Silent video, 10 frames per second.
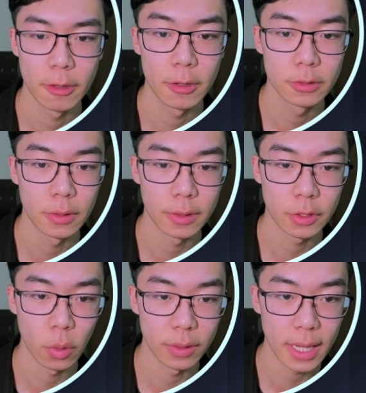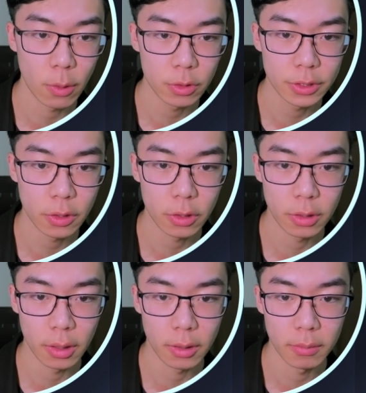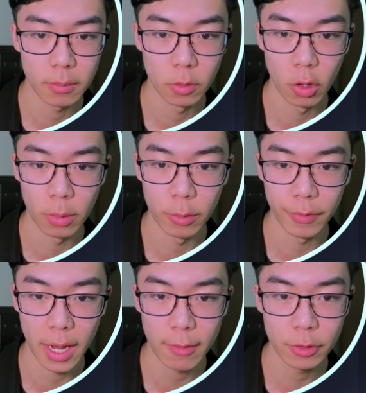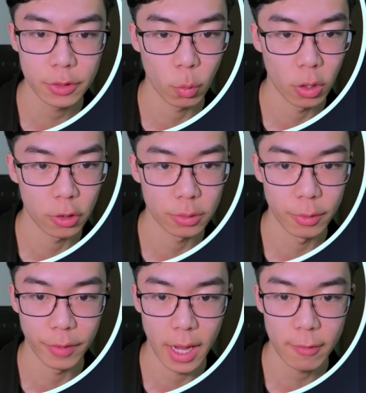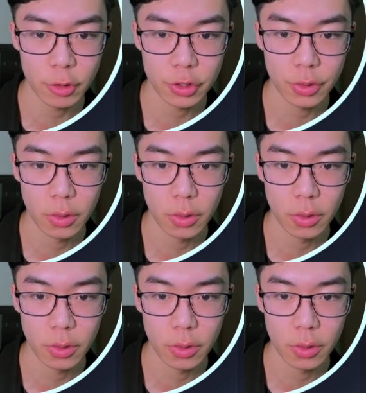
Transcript: So things are going downwards here on the long moving average, the 100 moving average.